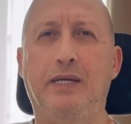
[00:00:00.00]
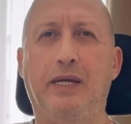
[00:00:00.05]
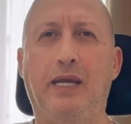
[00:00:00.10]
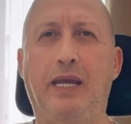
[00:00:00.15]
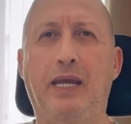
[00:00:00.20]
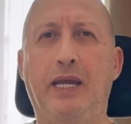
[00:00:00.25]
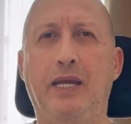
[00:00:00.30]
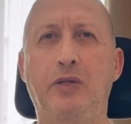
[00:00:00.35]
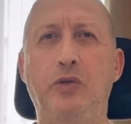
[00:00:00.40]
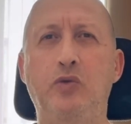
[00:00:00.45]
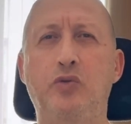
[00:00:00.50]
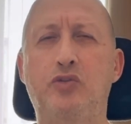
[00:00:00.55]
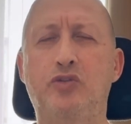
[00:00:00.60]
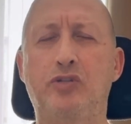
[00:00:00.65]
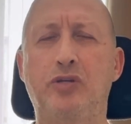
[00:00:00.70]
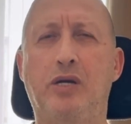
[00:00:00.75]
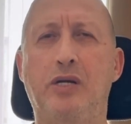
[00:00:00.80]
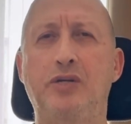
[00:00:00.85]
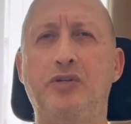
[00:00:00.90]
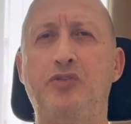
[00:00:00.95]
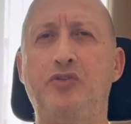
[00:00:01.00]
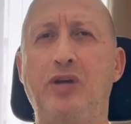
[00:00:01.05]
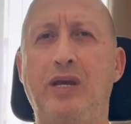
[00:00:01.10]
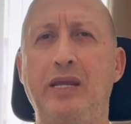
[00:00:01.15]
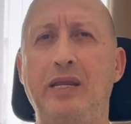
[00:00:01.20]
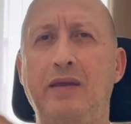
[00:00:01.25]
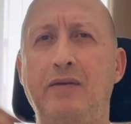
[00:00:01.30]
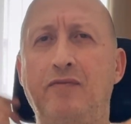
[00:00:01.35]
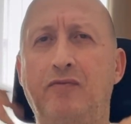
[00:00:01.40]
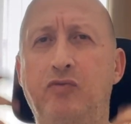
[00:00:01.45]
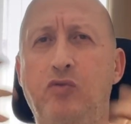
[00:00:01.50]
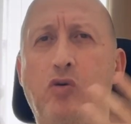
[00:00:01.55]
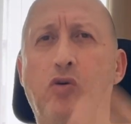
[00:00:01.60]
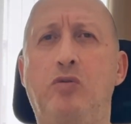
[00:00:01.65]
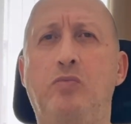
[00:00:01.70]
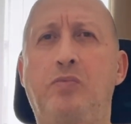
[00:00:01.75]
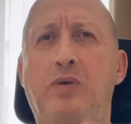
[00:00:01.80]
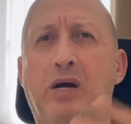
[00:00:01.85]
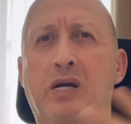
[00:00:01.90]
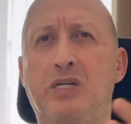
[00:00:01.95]
and you start trading
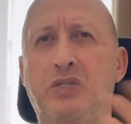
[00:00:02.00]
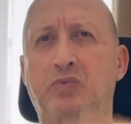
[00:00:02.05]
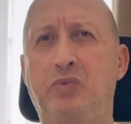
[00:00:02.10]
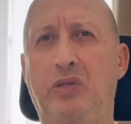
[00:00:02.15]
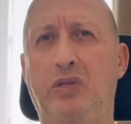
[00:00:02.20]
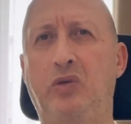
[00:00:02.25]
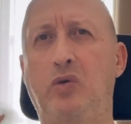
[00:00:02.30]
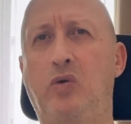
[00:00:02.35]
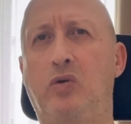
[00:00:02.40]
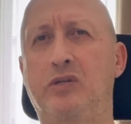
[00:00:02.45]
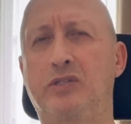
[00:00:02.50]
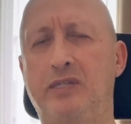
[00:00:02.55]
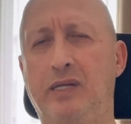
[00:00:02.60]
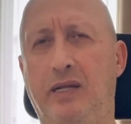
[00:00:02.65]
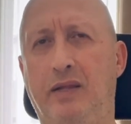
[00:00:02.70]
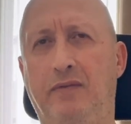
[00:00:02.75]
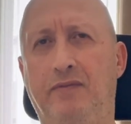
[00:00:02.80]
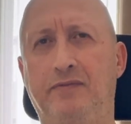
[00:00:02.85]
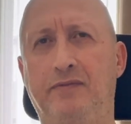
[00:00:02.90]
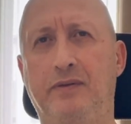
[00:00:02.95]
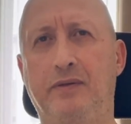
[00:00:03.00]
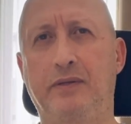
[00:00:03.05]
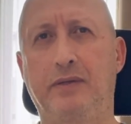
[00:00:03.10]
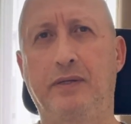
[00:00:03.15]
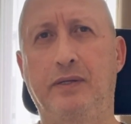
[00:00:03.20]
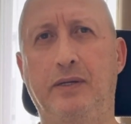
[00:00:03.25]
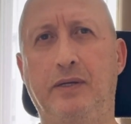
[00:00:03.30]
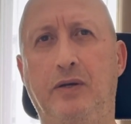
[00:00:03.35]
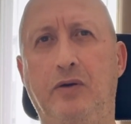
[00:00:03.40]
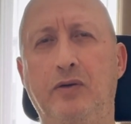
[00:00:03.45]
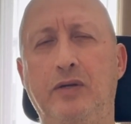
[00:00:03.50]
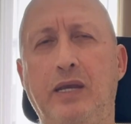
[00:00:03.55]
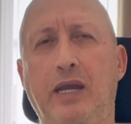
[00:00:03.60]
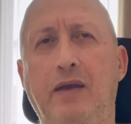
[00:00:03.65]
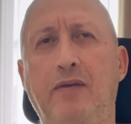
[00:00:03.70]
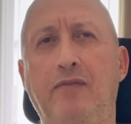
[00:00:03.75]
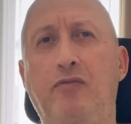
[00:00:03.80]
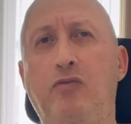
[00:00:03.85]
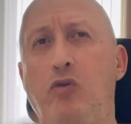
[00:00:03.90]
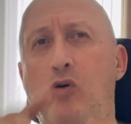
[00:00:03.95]
4 bars with yourself,
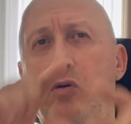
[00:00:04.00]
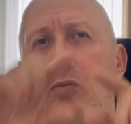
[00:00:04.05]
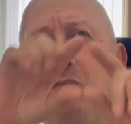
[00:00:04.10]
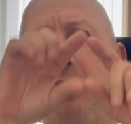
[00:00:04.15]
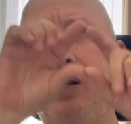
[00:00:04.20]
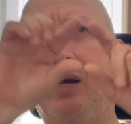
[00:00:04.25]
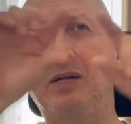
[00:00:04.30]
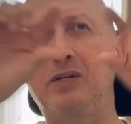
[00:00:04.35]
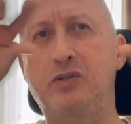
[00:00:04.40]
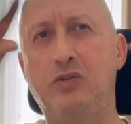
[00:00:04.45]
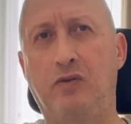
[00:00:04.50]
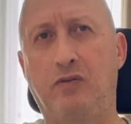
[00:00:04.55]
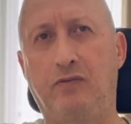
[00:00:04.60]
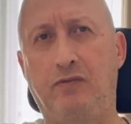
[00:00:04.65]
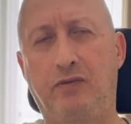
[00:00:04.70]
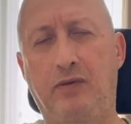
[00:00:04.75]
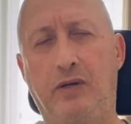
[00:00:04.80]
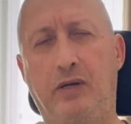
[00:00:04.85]
okay? 4 bars of